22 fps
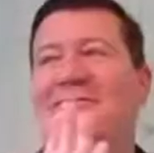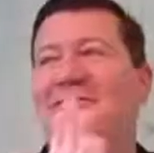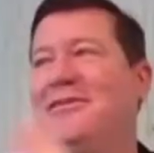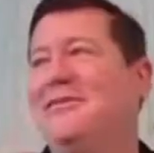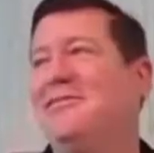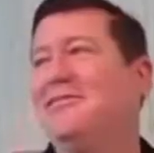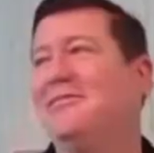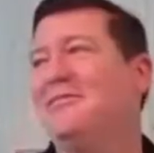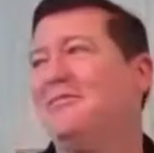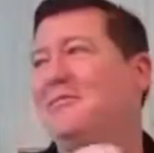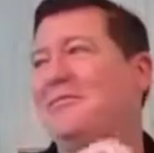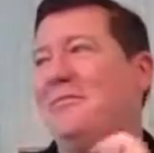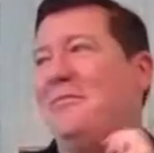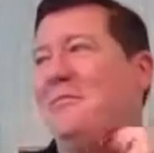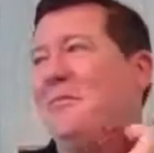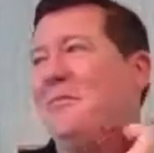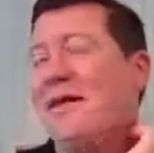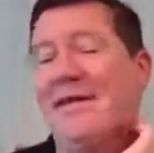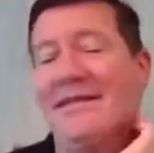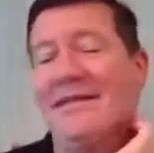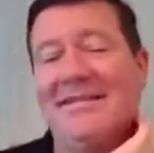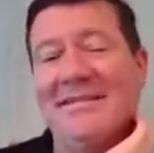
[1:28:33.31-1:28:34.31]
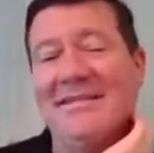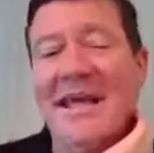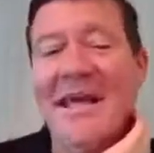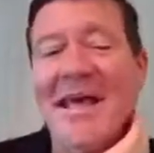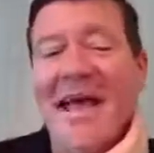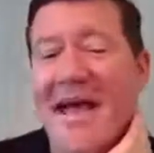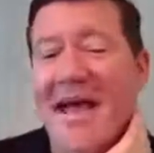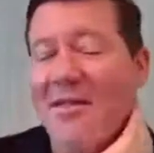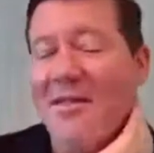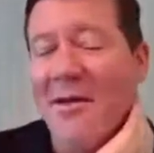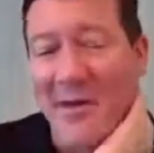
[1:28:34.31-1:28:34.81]
dudes were the best.
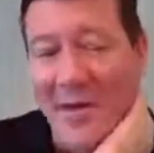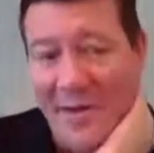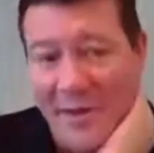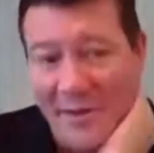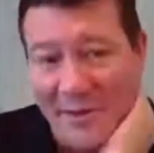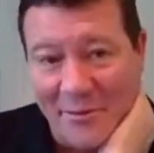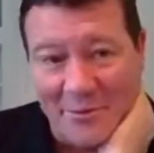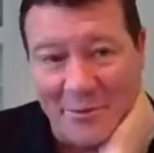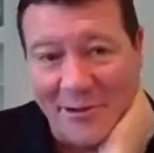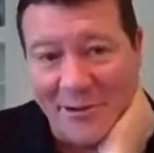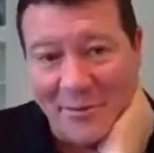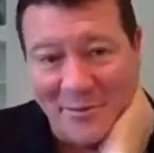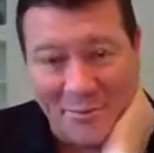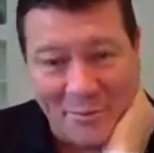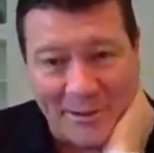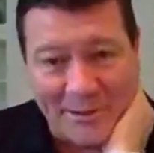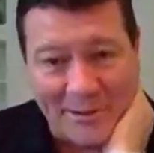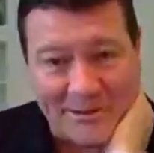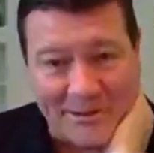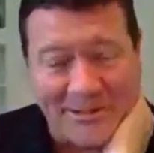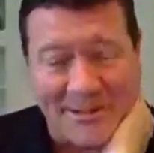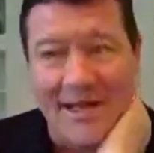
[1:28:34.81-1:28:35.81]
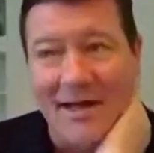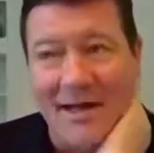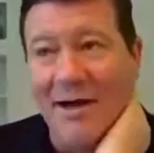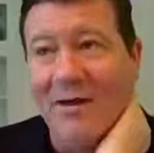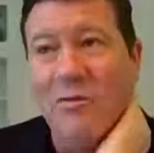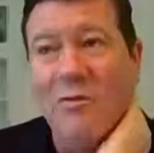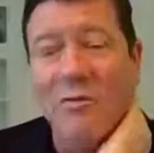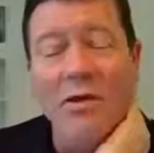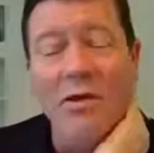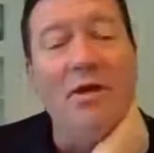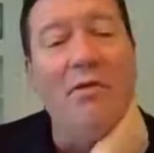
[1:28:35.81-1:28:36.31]
And the other one was
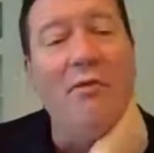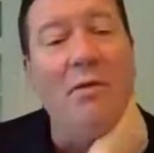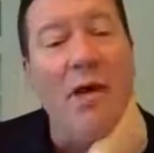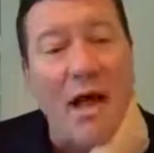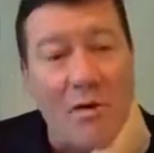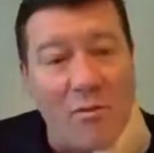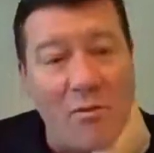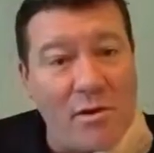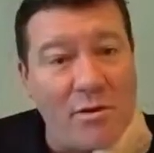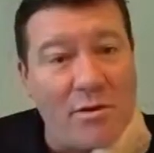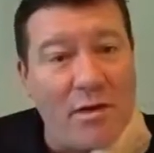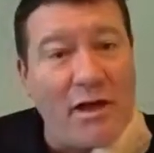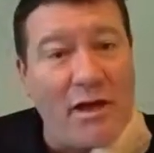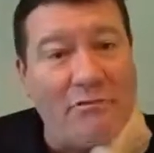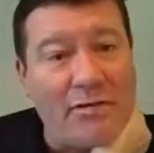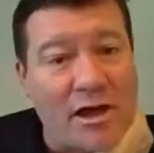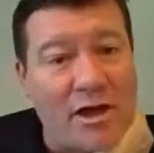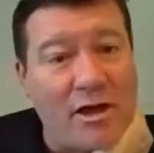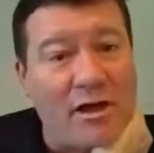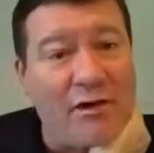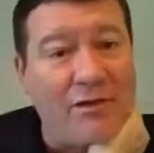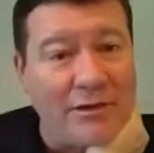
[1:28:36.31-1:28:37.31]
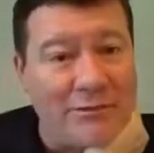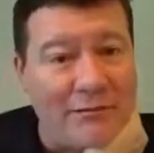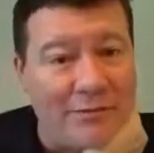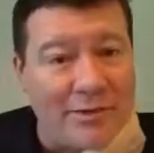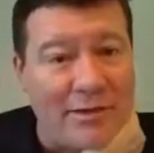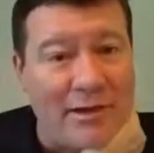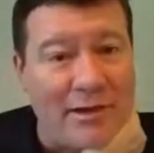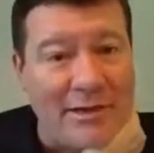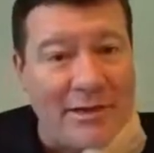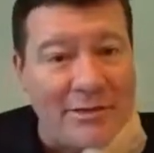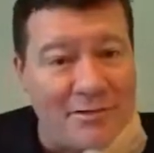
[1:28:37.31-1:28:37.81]
uh, we know how we would have codes for
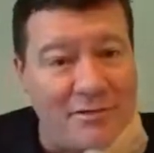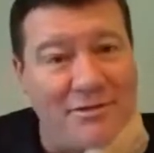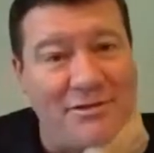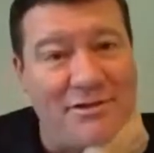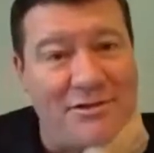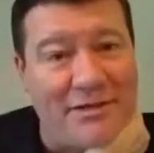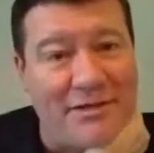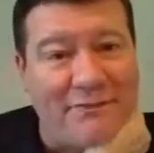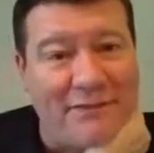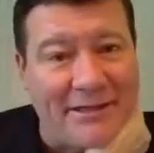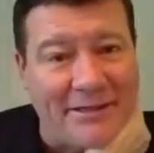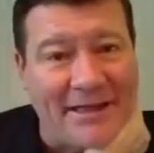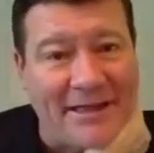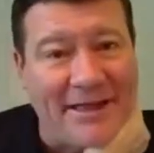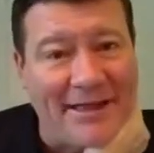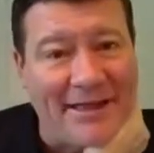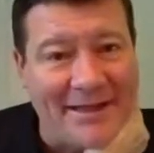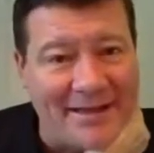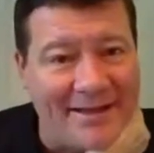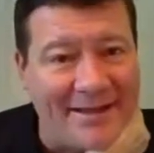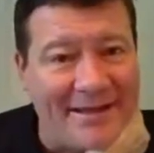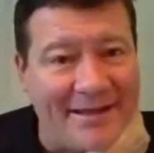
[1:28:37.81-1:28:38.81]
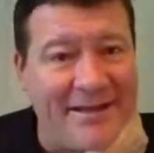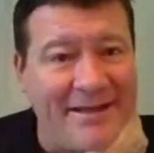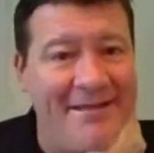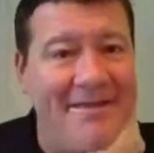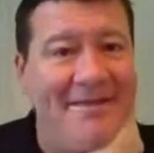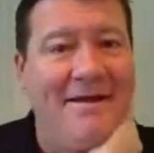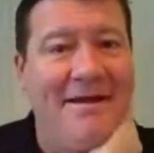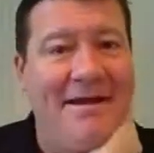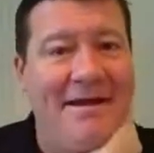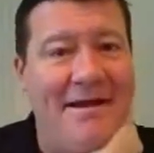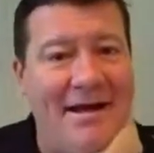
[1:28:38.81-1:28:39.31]
lasers and stuff like that.
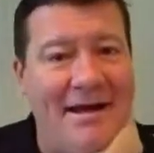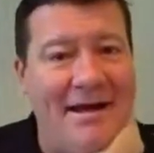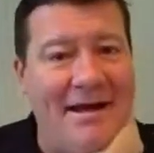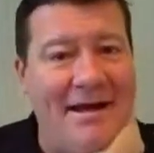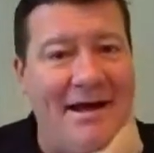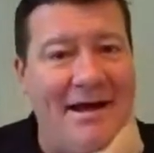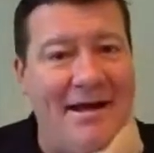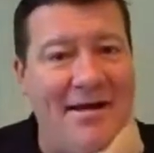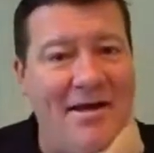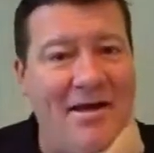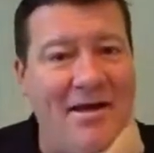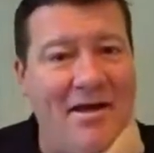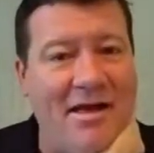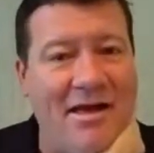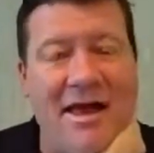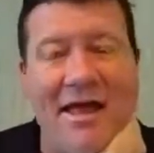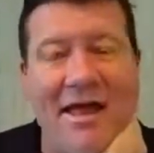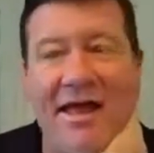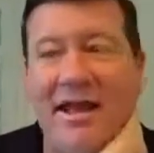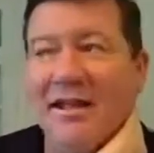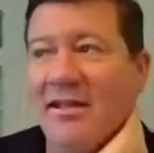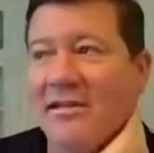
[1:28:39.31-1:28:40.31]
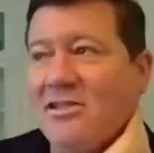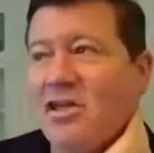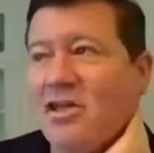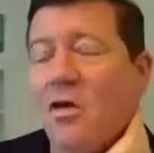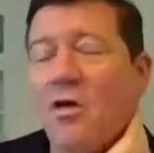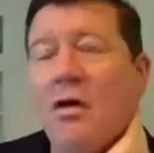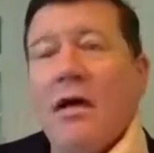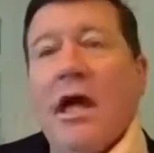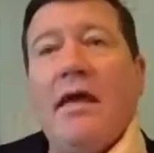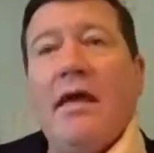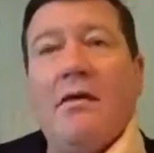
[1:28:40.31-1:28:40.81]
Uh, and
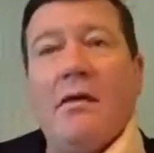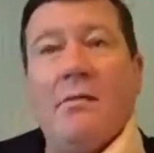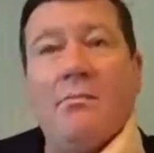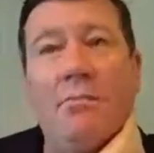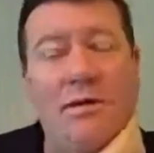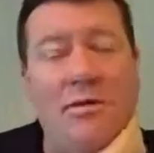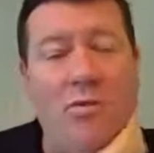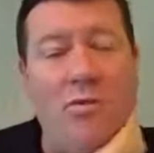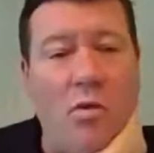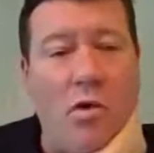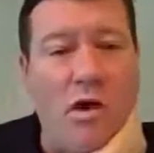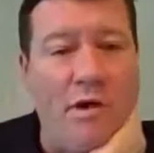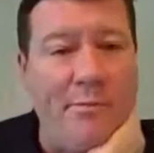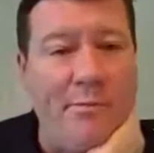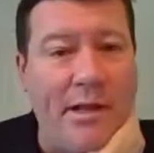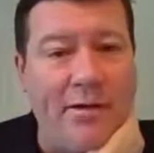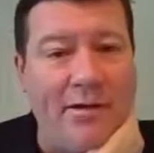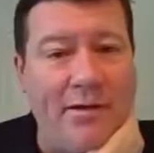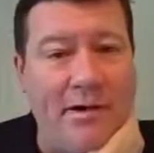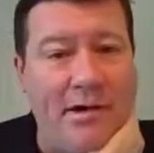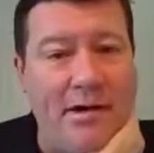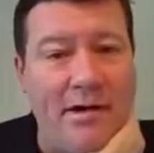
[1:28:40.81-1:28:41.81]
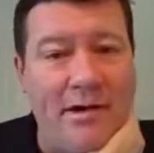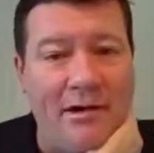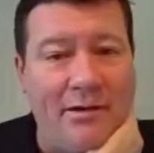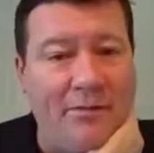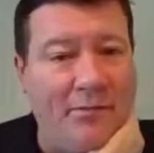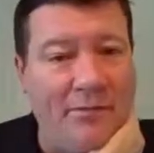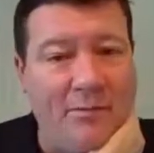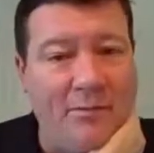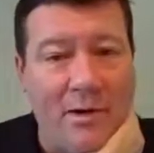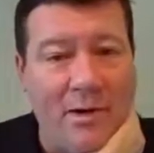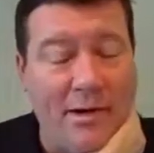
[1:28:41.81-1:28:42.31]
so hey, put the watermelon on
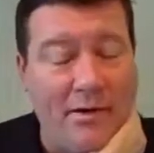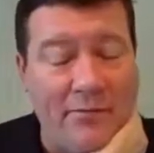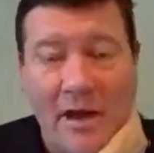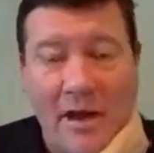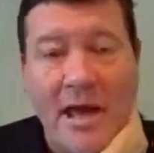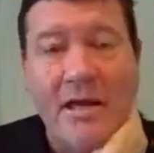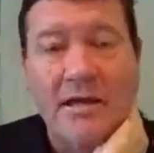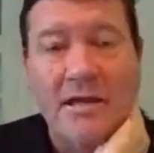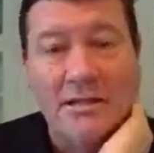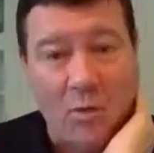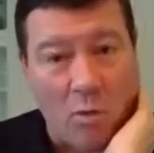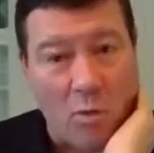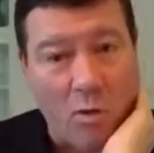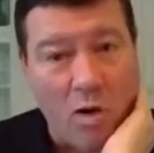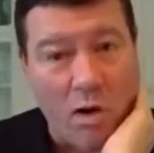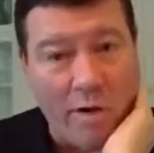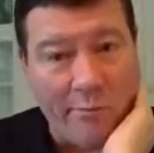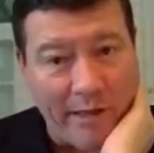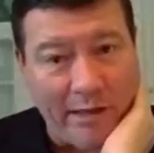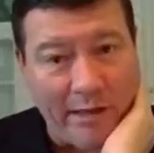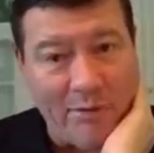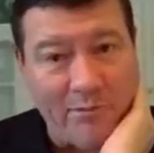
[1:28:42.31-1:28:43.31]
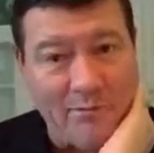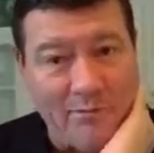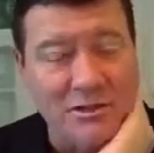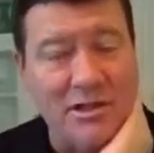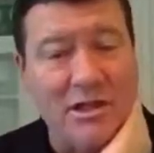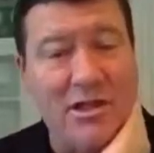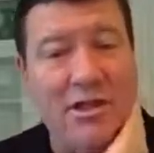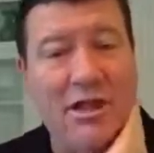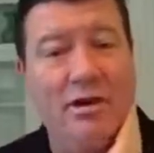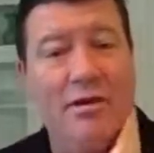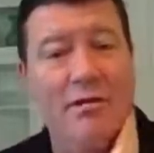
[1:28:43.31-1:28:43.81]
or whatever. So watermelon was
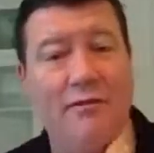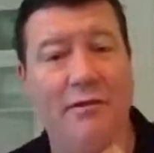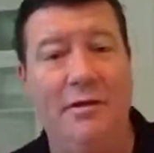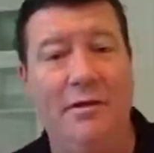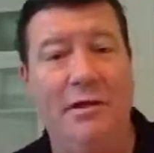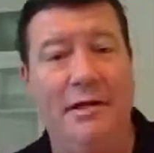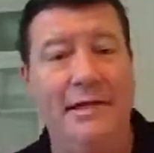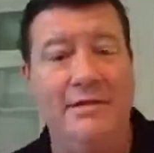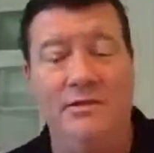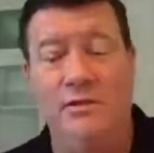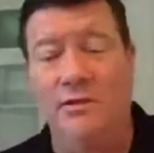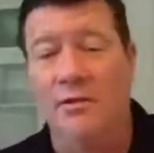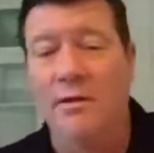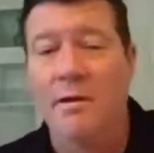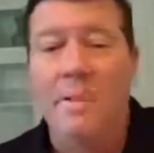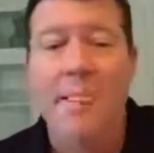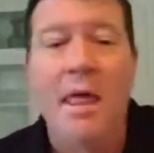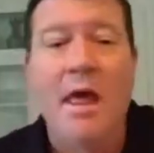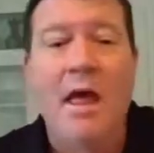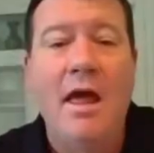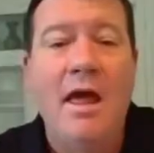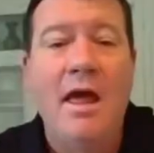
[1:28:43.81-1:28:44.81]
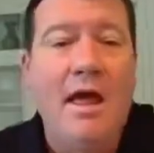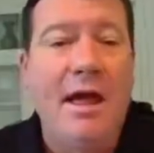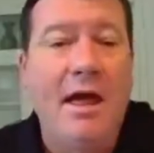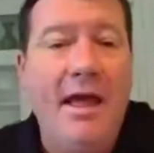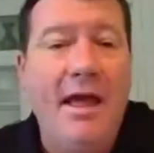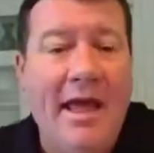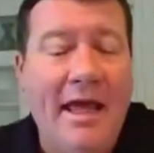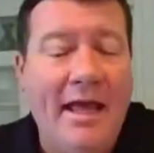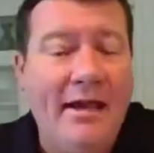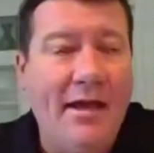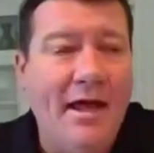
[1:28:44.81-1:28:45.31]
a code for laser,
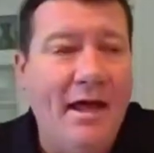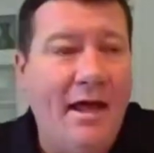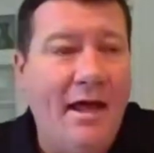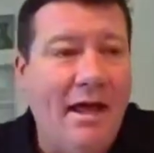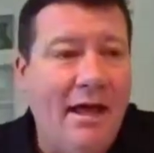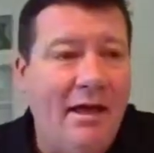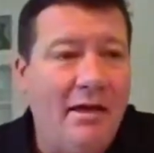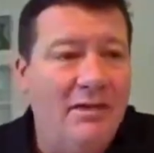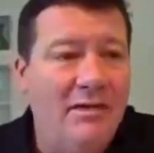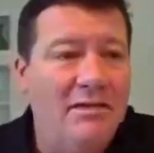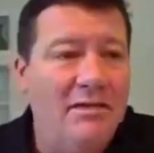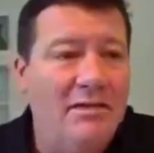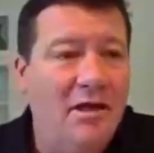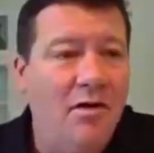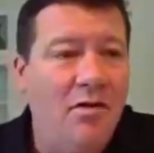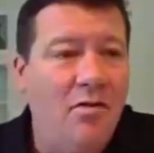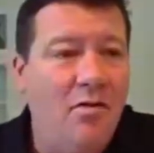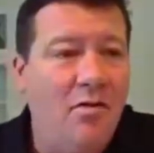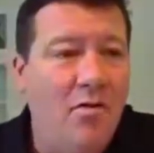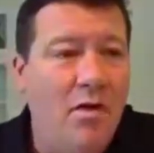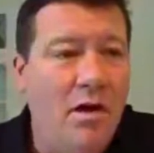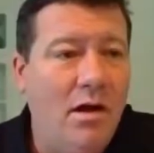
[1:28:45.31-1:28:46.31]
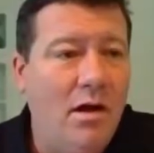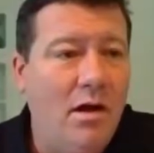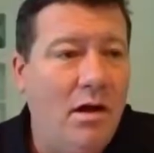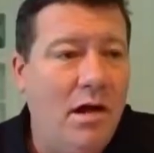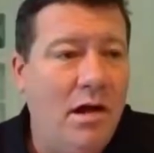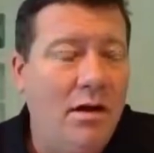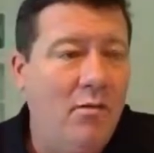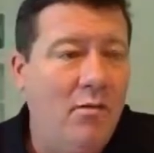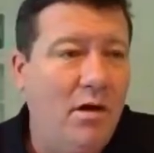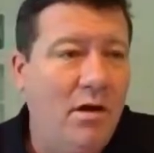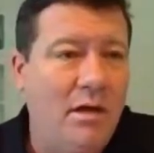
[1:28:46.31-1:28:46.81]
and uh, so
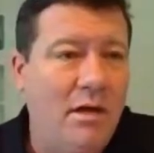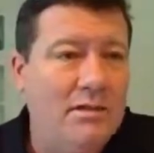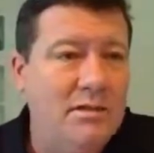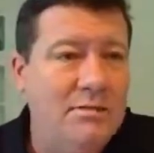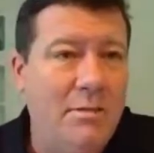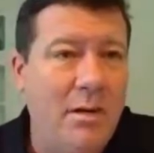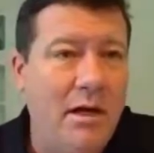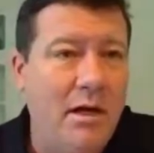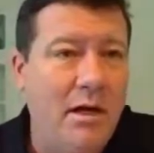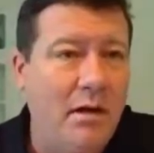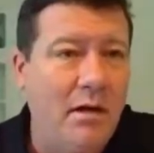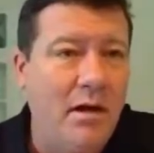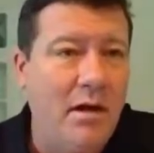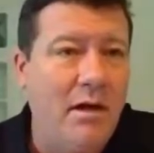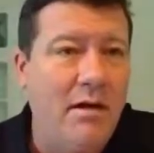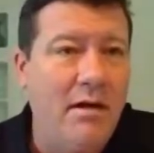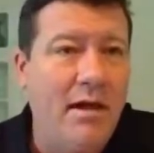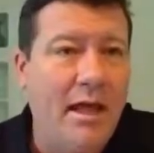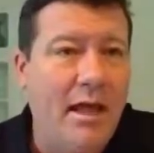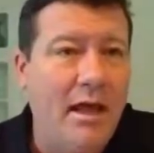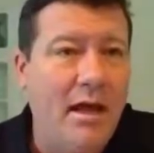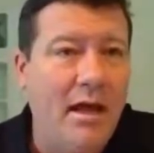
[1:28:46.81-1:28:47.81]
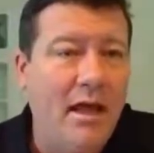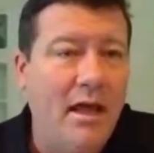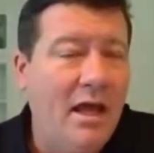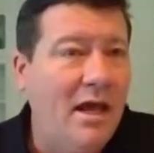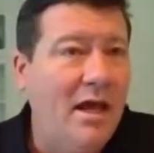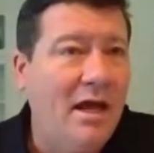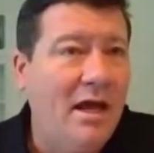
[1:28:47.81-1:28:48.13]
uh, we were like spot on. And